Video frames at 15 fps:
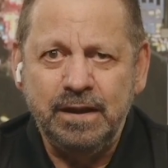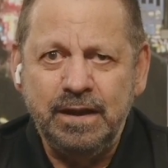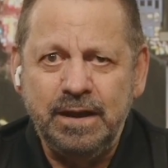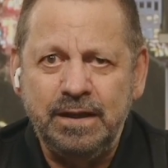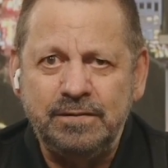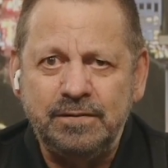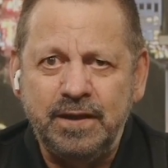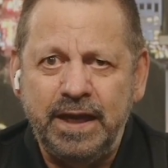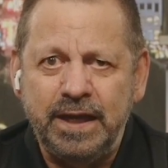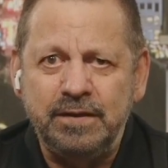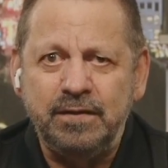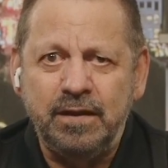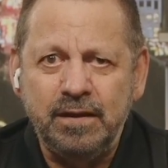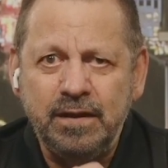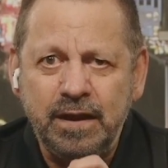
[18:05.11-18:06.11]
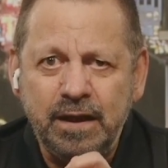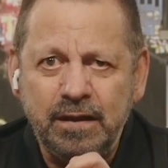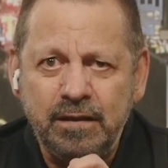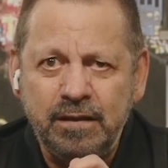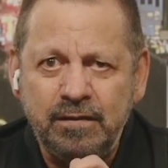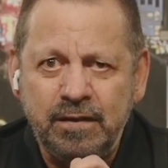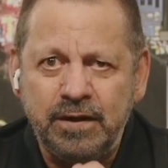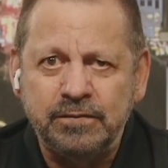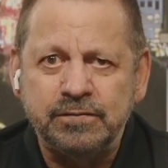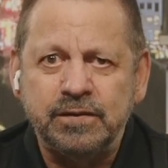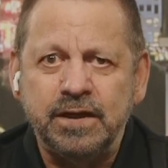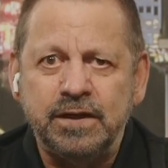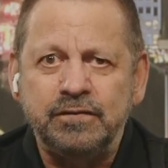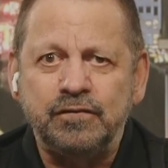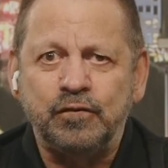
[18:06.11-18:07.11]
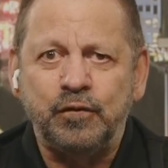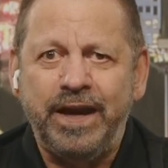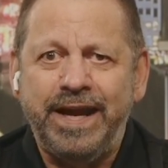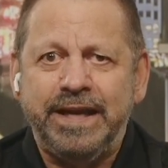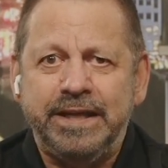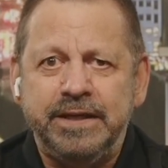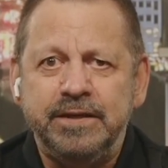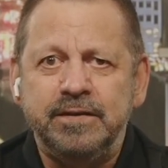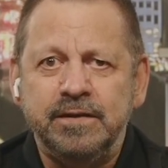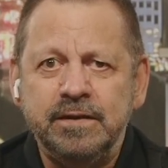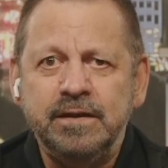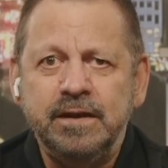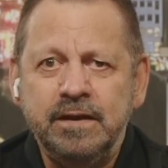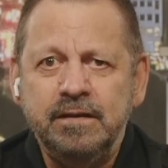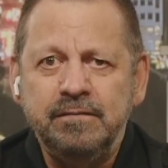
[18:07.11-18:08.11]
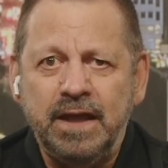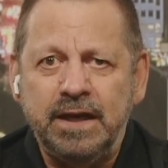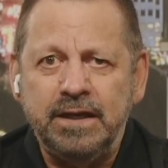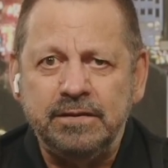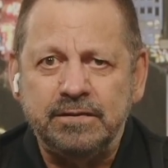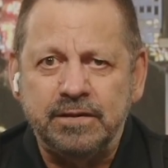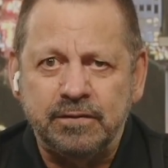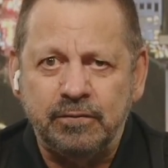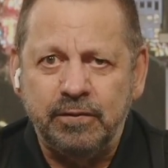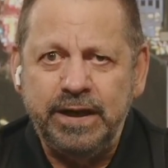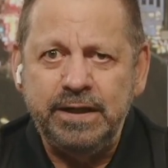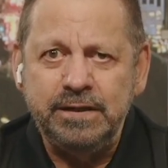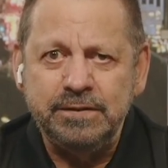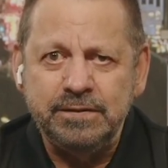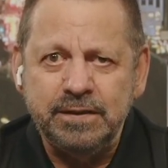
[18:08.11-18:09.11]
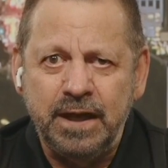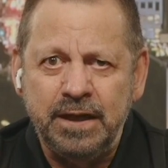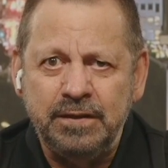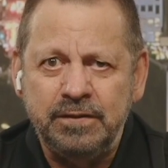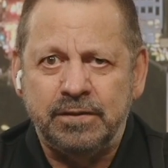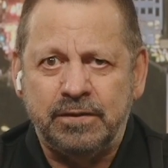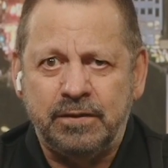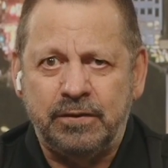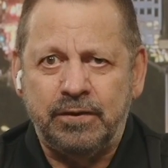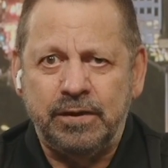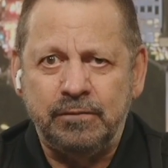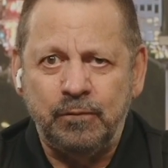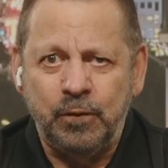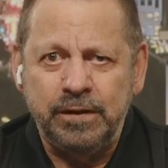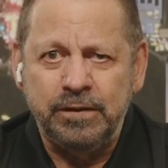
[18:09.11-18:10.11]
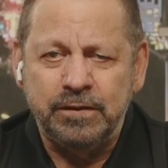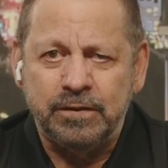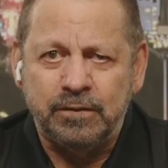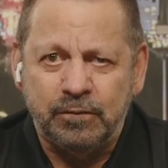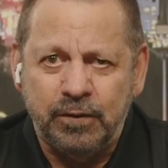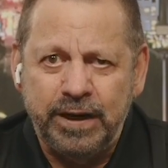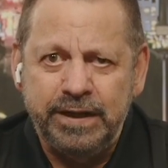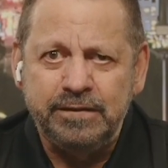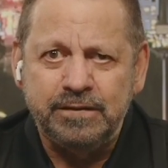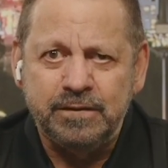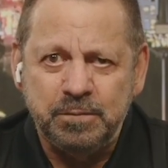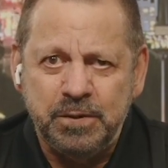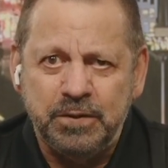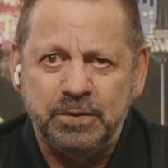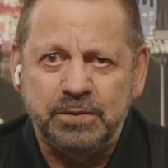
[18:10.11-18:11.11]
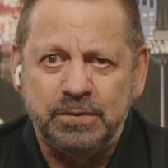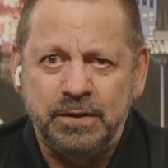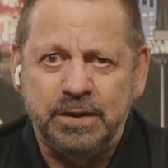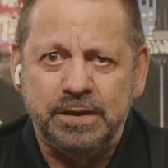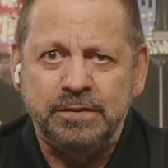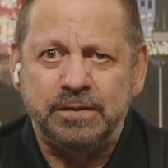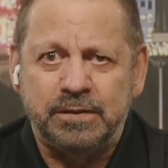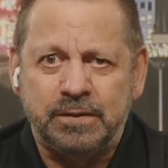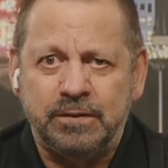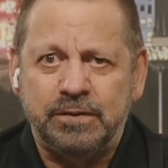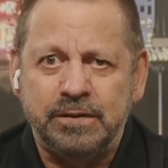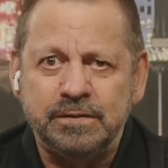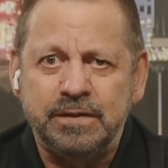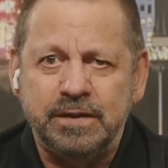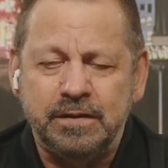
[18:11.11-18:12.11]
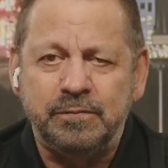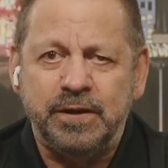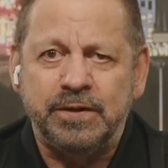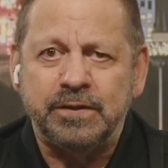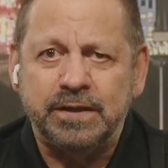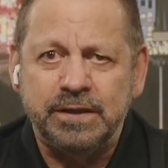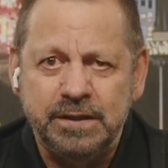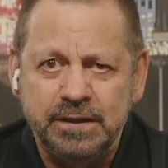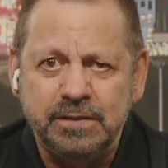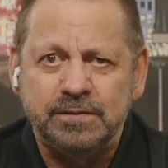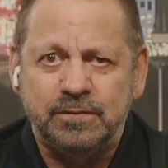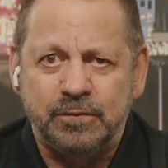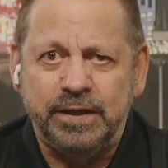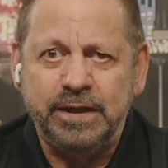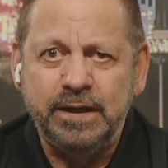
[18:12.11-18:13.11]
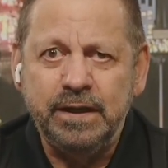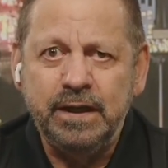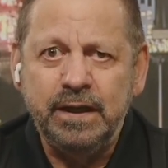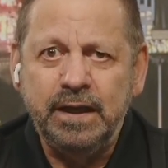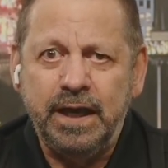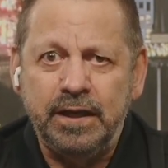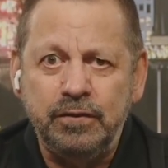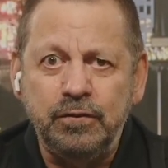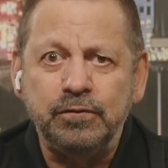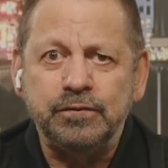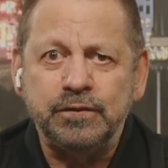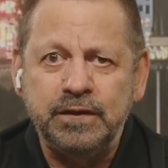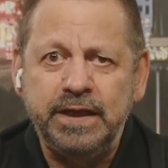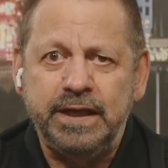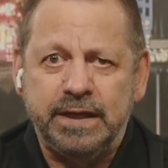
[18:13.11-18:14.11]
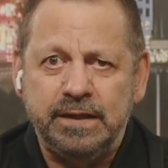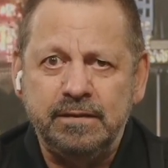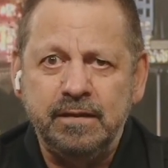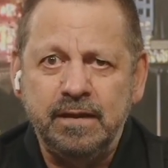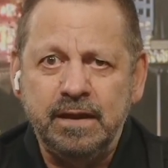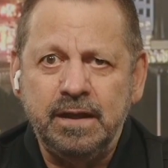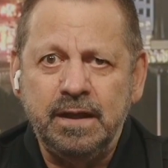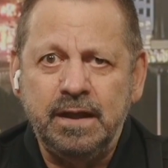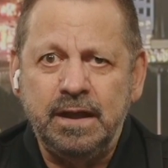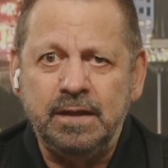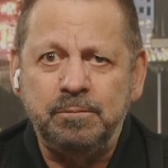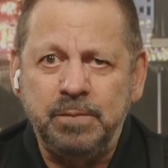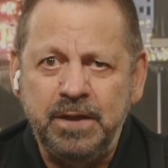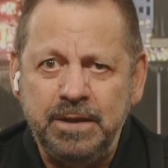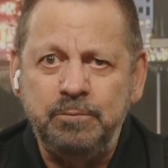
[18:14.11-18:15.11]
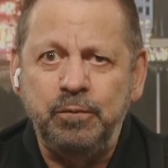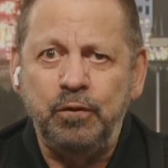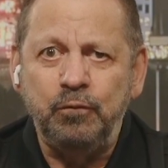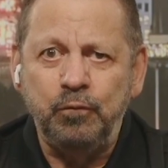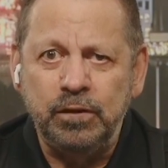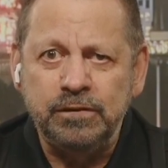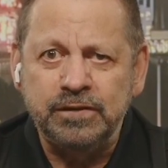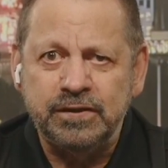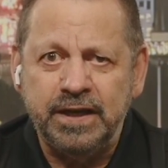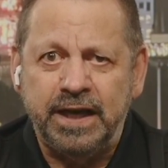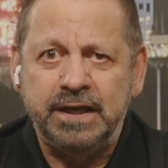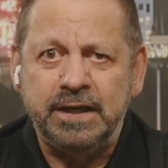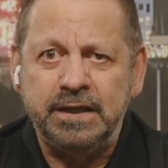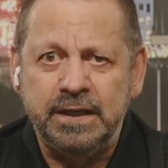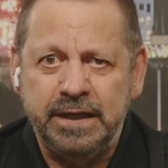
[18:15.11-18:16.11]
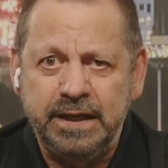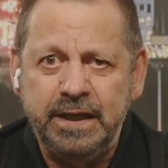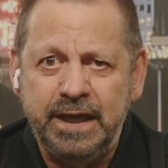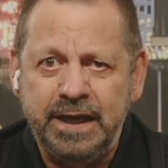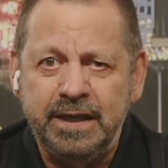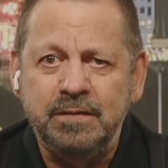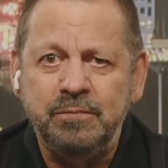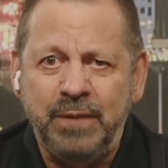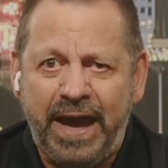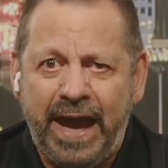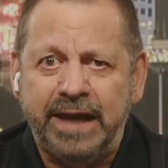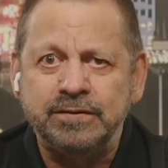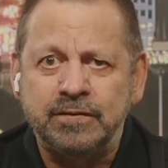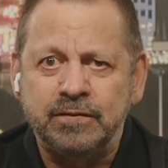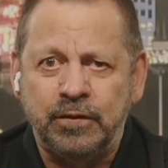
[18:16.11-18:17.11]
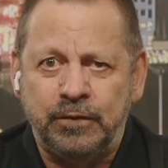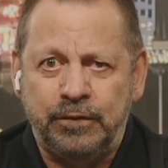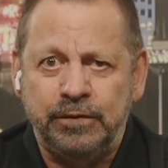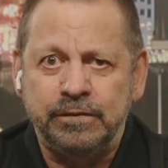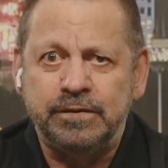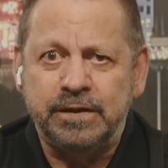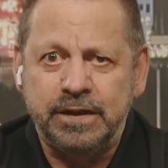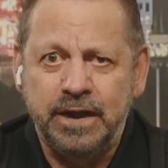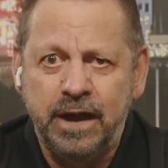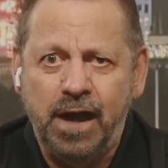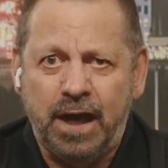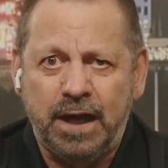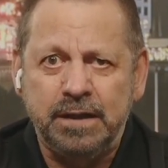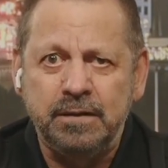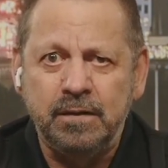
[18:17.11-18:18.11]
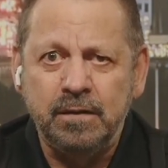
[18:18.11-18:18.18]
He said, There's a trend that is the greatest undercurrent, one of the greatest spiritual undercurrents in American history. And you'll see it. It people will suddenly, in mass, turn to God.